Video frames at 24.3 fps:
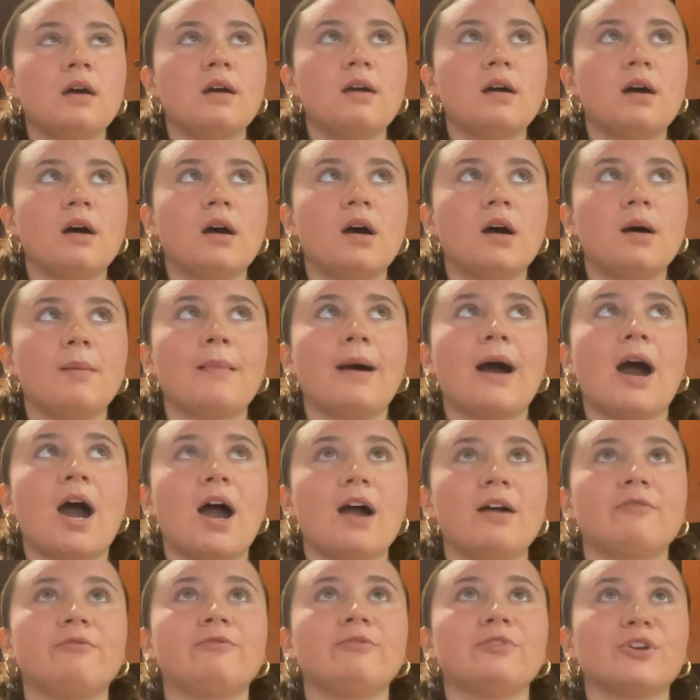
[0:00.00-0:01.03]

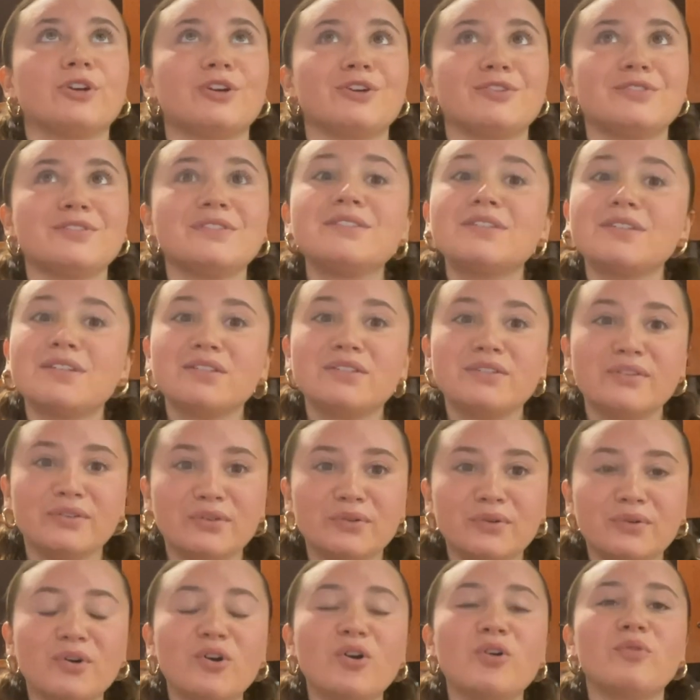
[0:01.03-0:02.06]
I've learned to
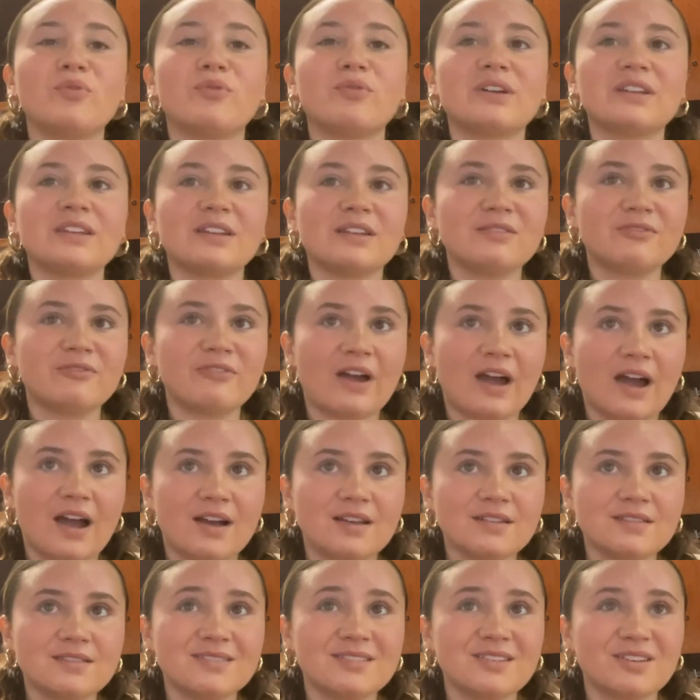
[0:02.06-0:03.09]
do really
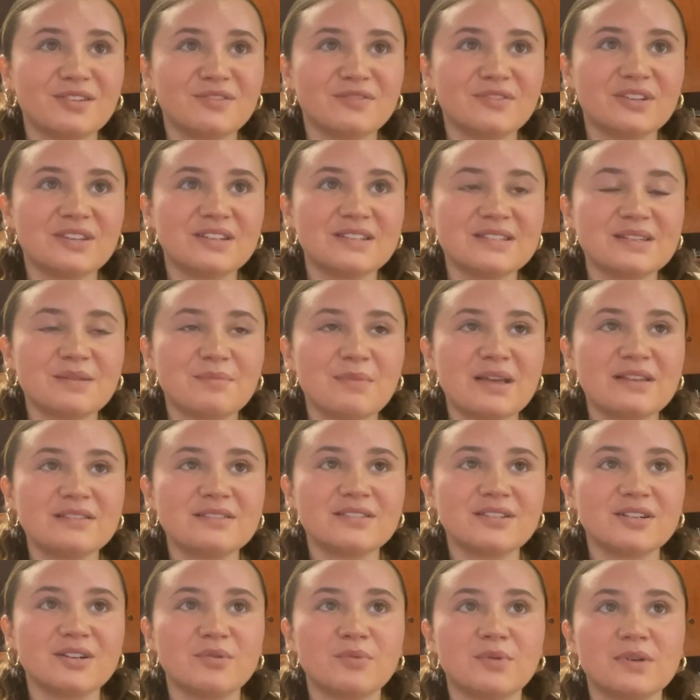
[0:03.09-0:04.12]
fast over the
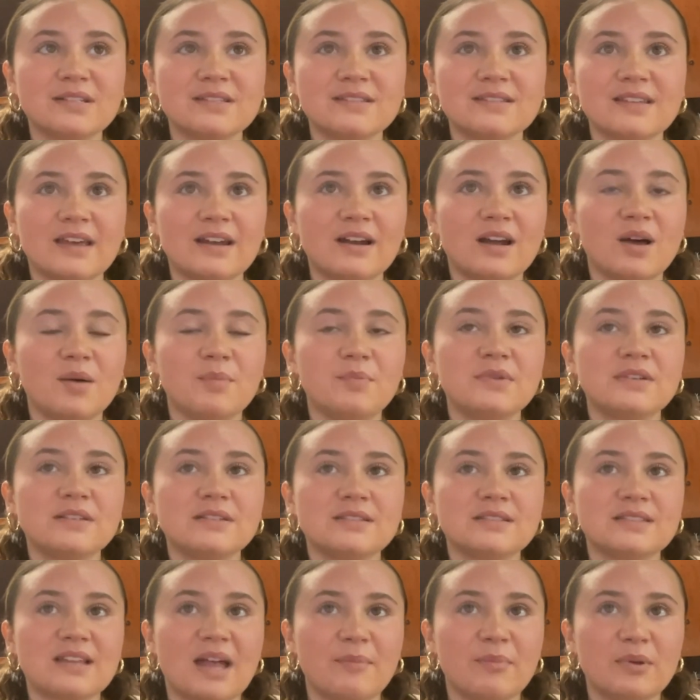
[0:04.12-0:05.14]
semester was set up
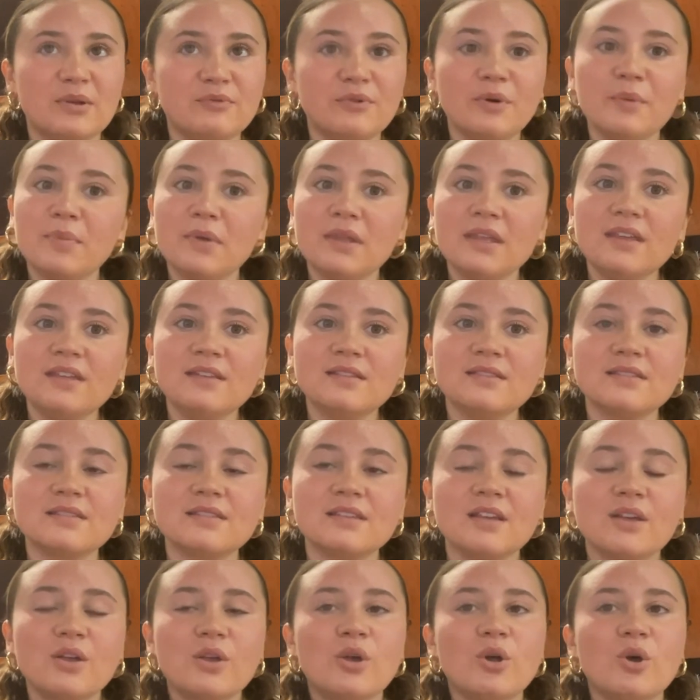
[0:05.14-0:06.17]
step and repeats,
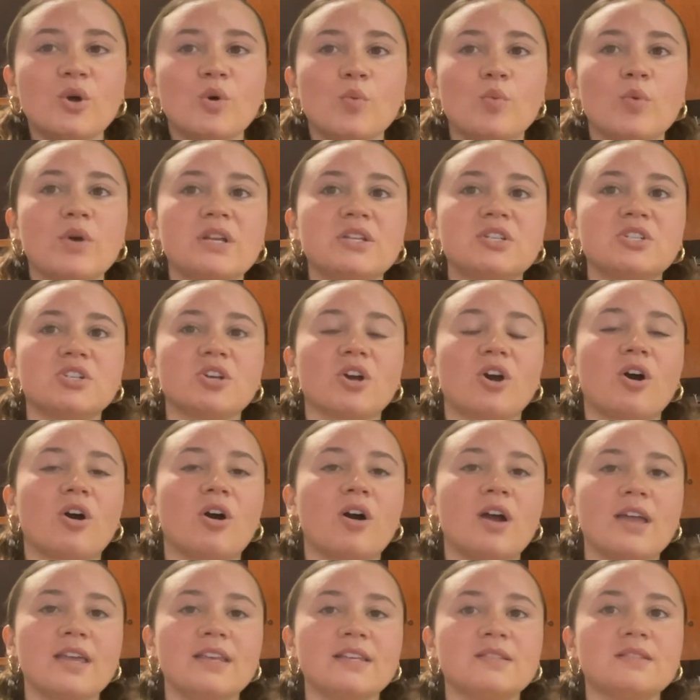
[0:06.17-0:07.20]
which
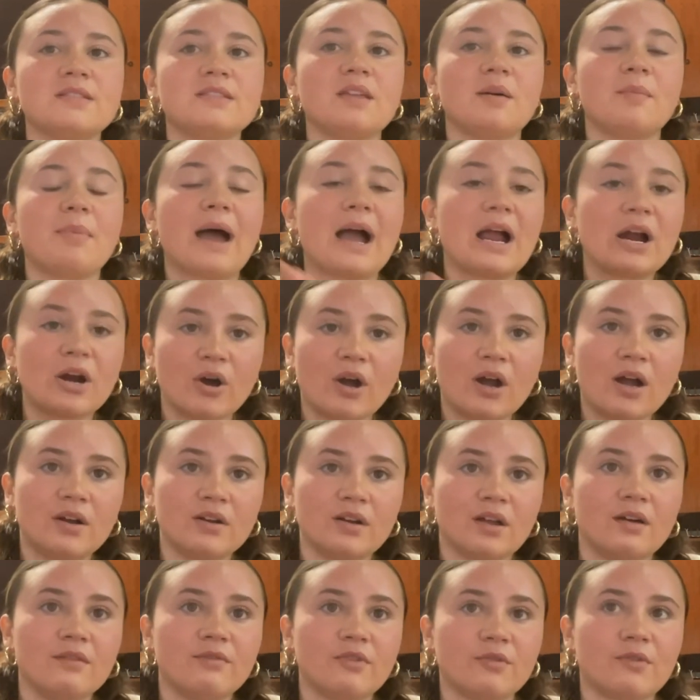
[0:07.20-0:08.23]
is the background
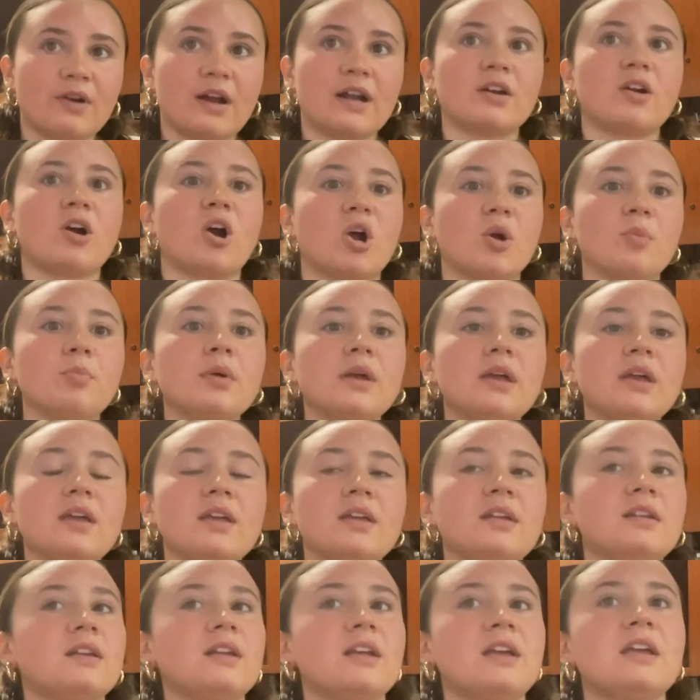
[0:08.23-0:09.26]
of a red
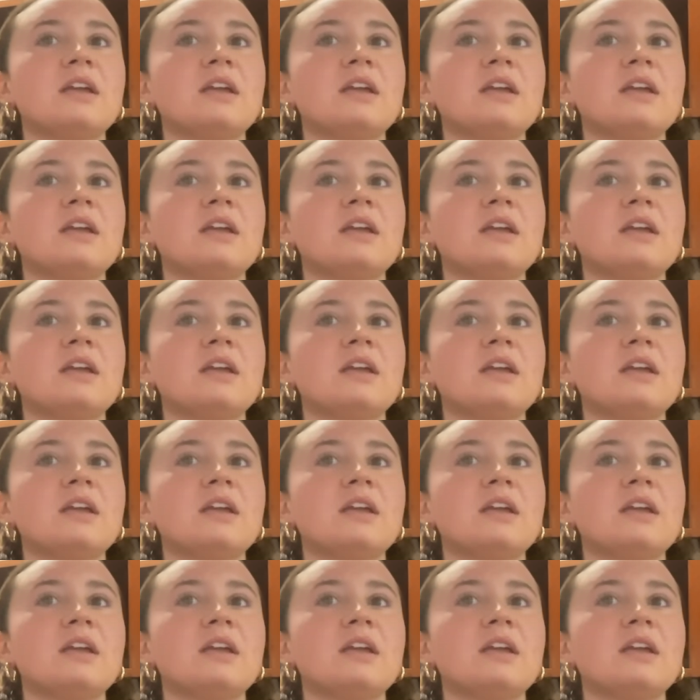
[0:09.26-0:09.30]
carpet.